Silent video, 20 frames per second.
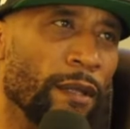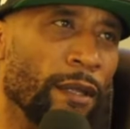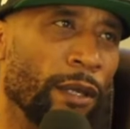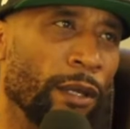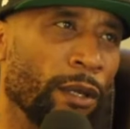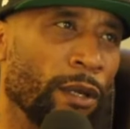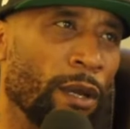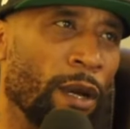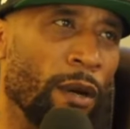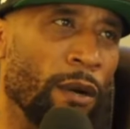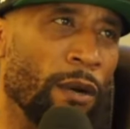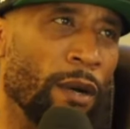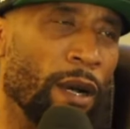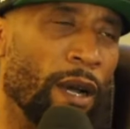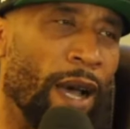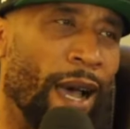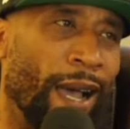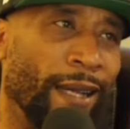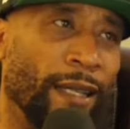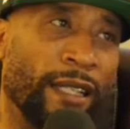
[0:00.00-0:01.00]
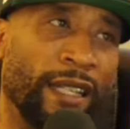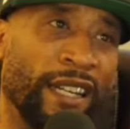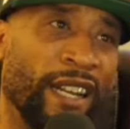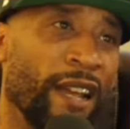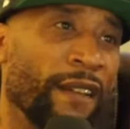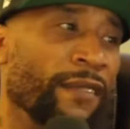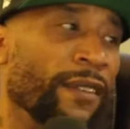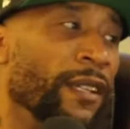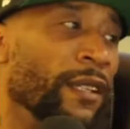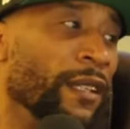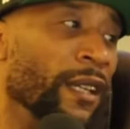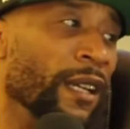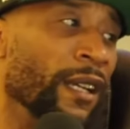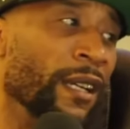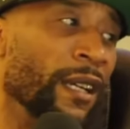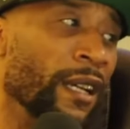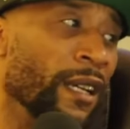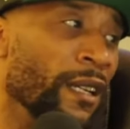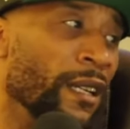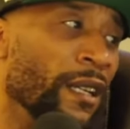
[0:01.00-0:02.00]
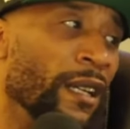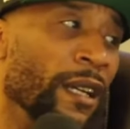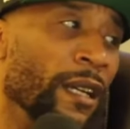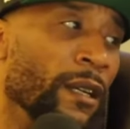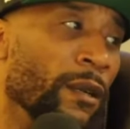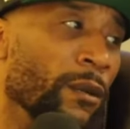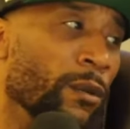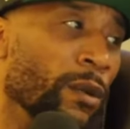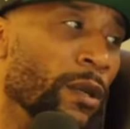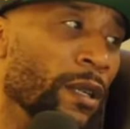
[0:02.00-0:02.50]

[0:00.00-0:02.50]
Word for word: you know, I did everything that a nigga